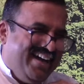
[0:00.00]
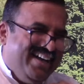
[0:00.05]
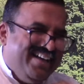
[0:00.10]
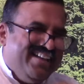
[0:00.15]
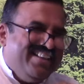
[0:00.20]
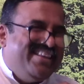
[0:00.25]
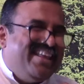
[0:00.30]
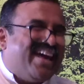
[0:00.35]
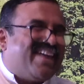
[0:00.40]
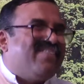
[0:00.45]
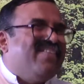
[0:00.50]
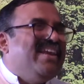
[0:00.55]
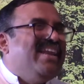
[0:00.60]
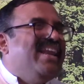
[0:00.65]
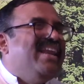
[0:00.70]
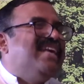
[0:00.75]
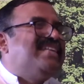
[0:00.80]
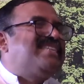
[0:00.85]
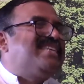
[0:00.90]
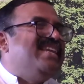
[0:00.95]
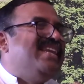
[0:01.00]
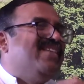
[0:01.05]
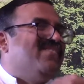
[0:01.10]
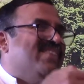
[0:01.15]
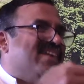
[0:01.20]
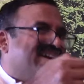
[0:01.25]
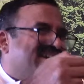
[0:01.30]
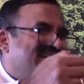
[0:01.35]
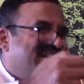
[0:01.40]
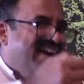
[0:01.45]
They are very less in
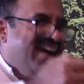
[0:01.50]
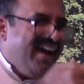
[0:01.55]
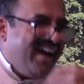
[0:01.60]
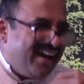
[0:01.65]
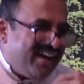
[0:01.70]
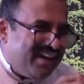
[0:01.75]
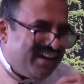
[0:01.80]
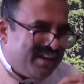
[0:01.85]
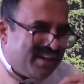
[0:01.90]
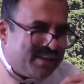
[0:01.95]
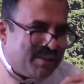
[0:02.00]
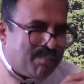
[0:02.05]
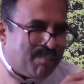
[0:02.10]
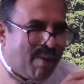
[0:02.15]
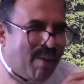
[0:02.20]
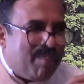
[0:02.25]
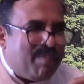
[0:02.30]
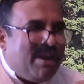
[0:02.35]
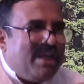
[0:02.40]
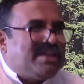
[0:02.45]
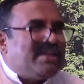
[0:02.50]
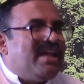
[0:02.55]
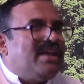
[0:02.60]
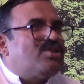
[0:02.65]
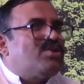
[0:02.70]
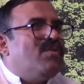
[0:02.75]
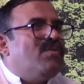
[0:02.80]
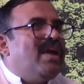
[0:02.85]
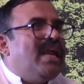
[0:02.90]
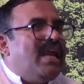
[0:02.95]
number, and the population
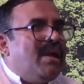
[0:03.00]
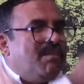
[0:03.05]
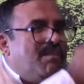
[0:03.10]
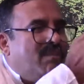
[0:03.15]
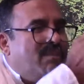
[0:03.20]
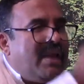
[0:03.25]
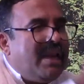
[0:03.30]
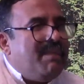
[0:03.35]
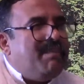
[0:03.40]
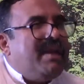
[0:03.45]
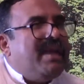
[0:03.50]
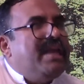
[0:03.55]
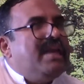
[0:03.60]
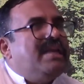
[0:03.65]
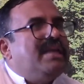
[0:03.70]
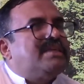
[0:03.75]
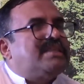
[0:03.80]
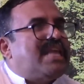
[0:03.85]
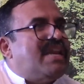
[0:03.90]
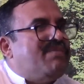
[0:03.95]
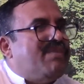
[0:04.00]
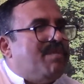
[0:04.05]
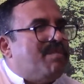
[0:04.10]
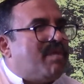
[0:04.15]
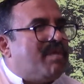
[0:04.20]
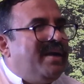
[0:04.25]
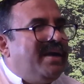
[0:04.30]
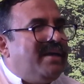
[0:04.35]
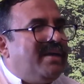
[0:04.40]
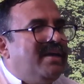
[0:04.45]
also very big in
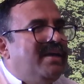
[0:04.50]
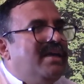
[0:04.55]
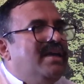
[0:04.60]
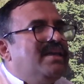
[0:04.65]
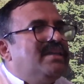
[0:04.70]
self-improvement,